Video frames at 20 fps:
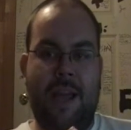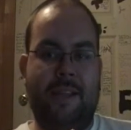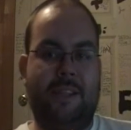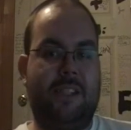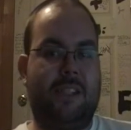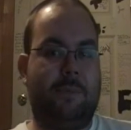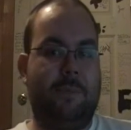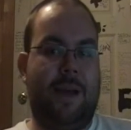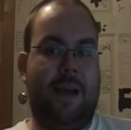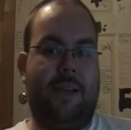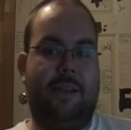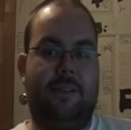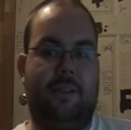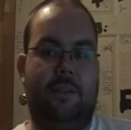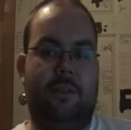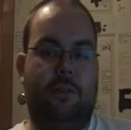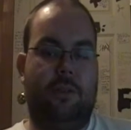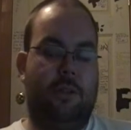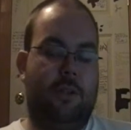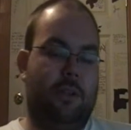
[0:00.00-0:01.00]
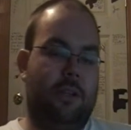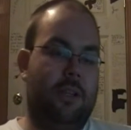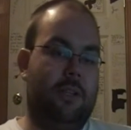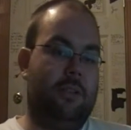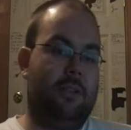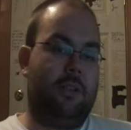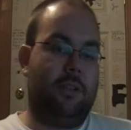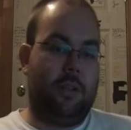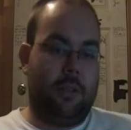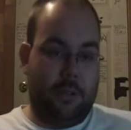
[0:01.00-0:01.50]
and smacks into
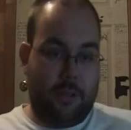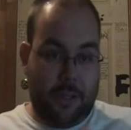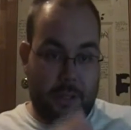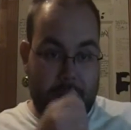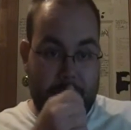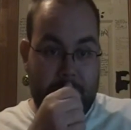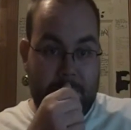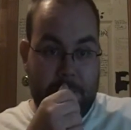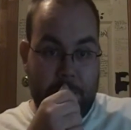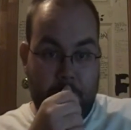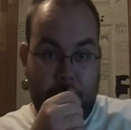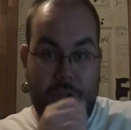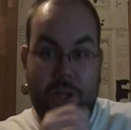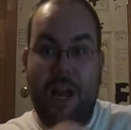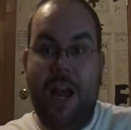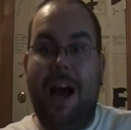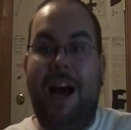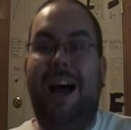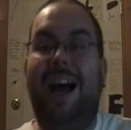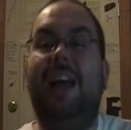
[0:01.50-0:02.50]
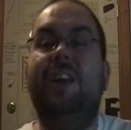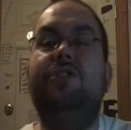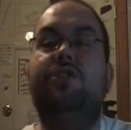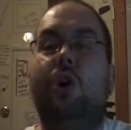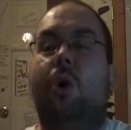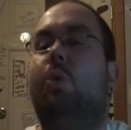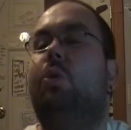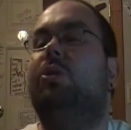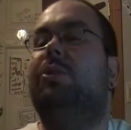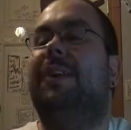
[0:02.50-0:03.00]
the LED board. I
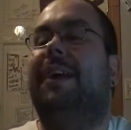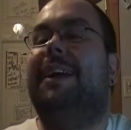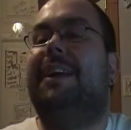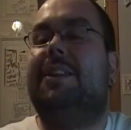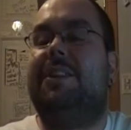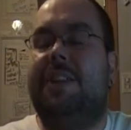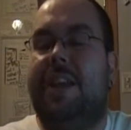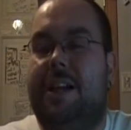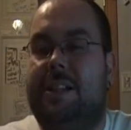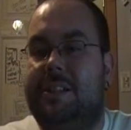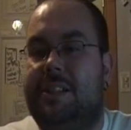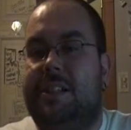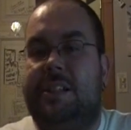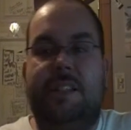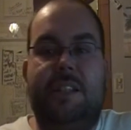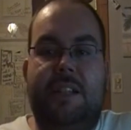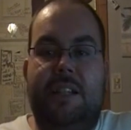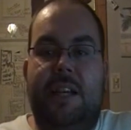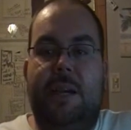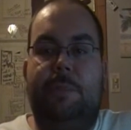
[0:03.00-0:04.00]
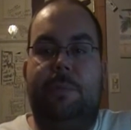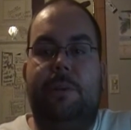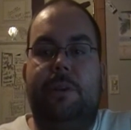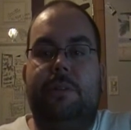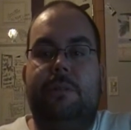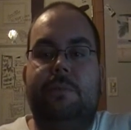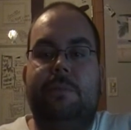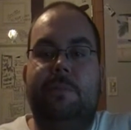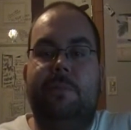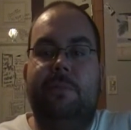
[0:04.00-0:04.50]
don't like the LED
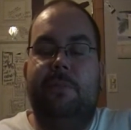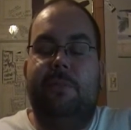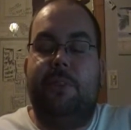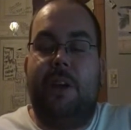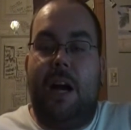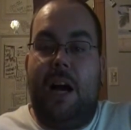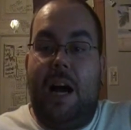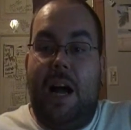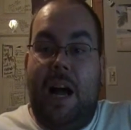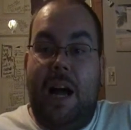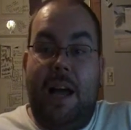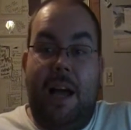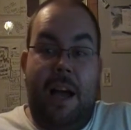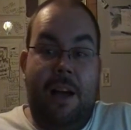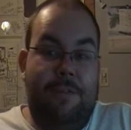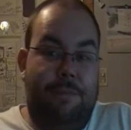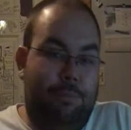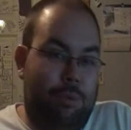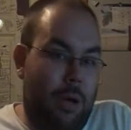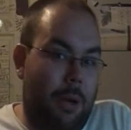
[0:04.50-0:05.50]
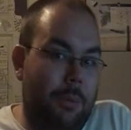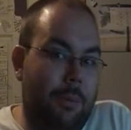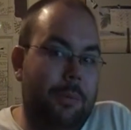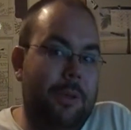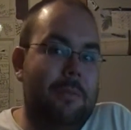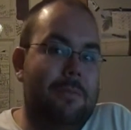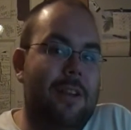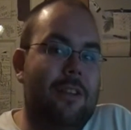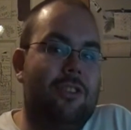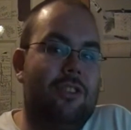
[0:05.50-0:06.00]
apron. I've
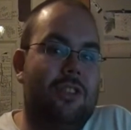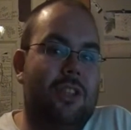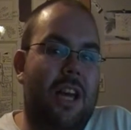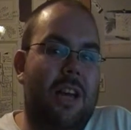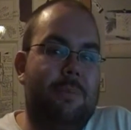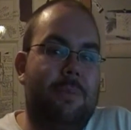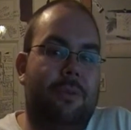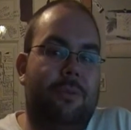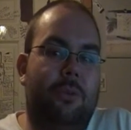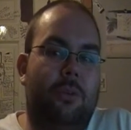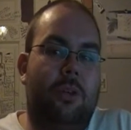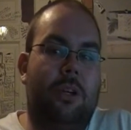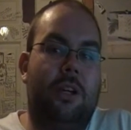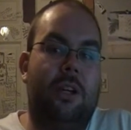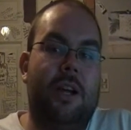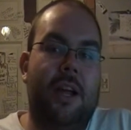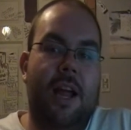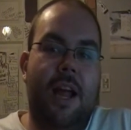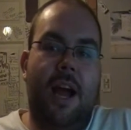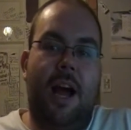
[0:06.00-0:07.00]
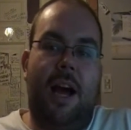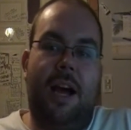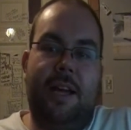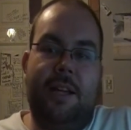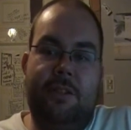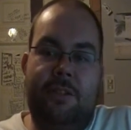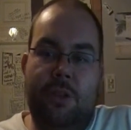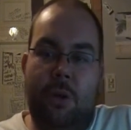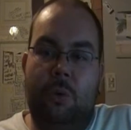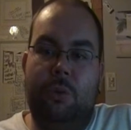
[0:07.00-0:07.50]
probably mentioned that before.
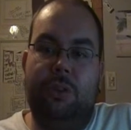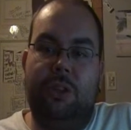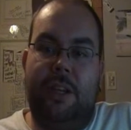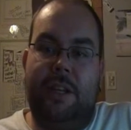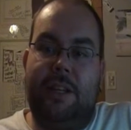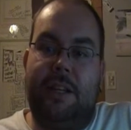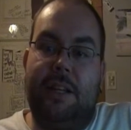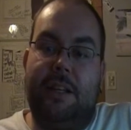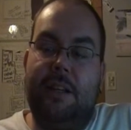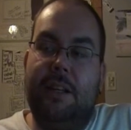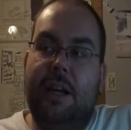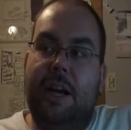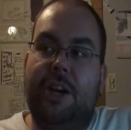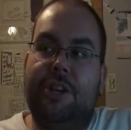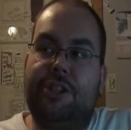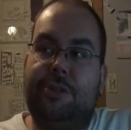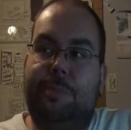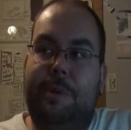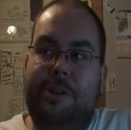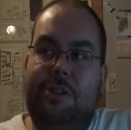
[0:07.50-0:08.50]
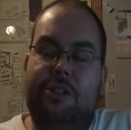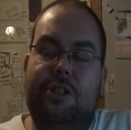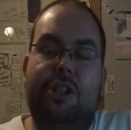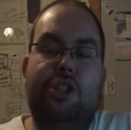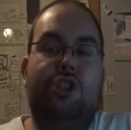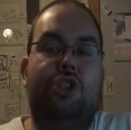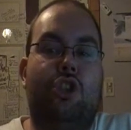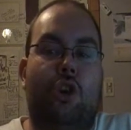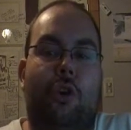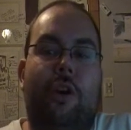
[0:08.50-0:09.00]
I don't like it,
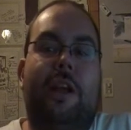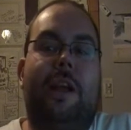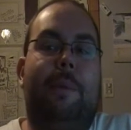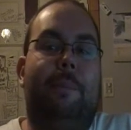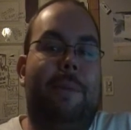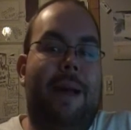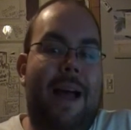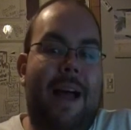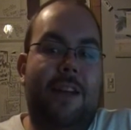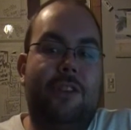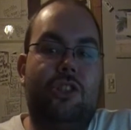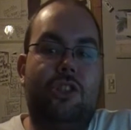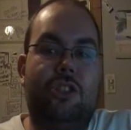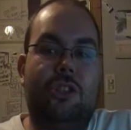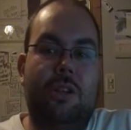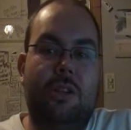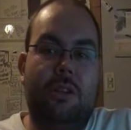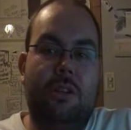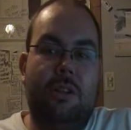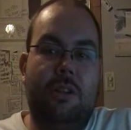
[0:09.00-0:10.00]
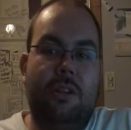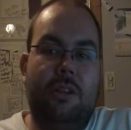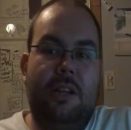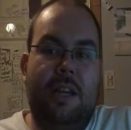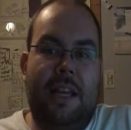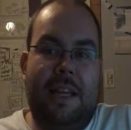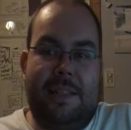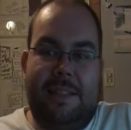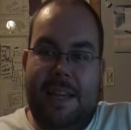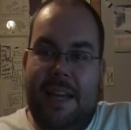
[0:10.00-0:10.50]
especially during a match.
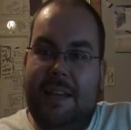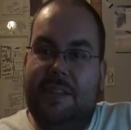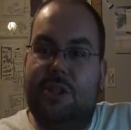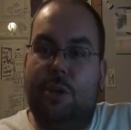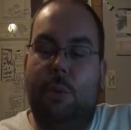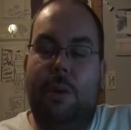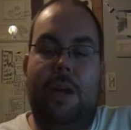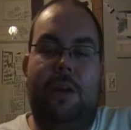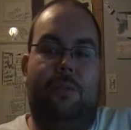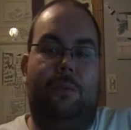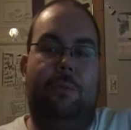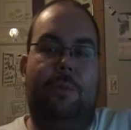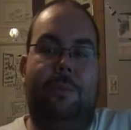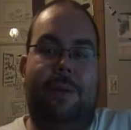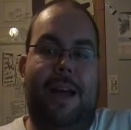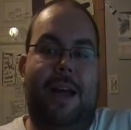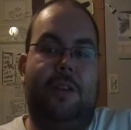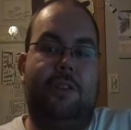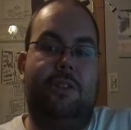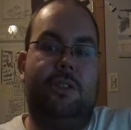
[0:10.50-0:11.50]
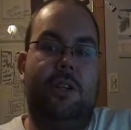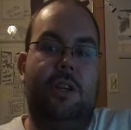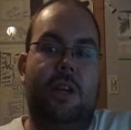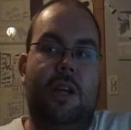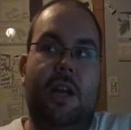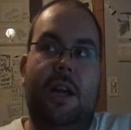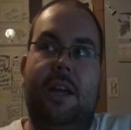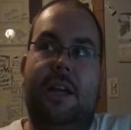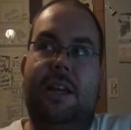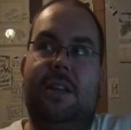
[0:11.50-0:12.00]
It takes away from the match.
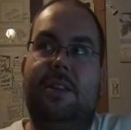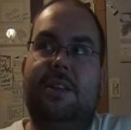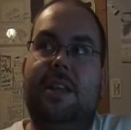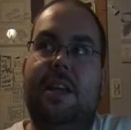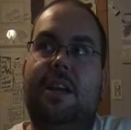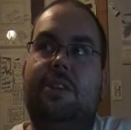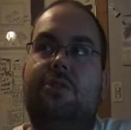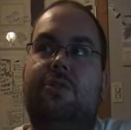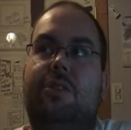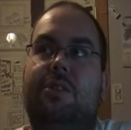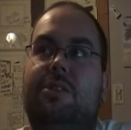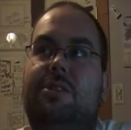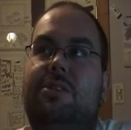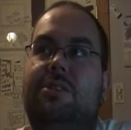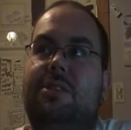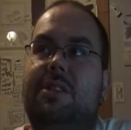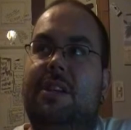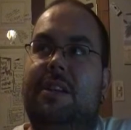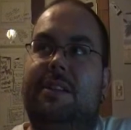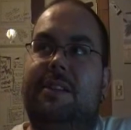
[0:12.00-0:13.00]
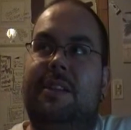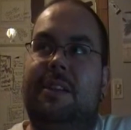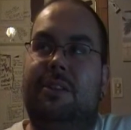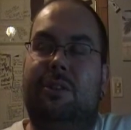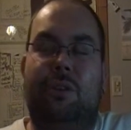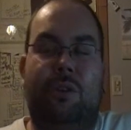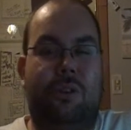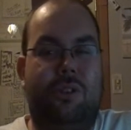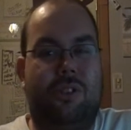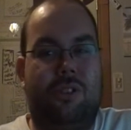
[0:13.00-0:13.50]
In the entrance,
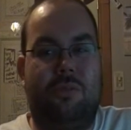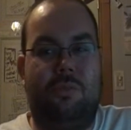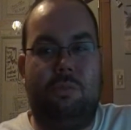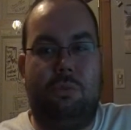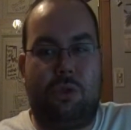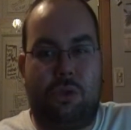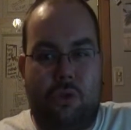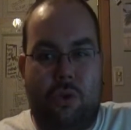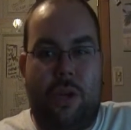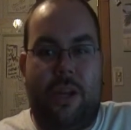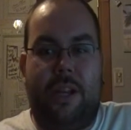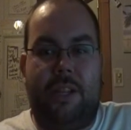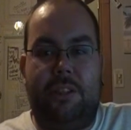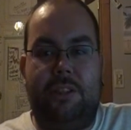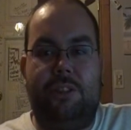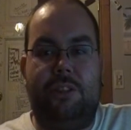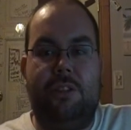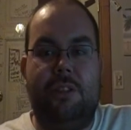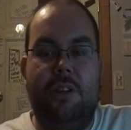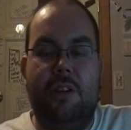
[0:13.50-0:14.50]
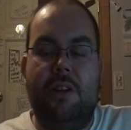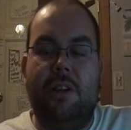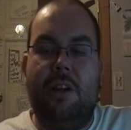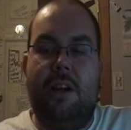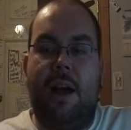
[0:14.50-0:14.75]
it looks strange.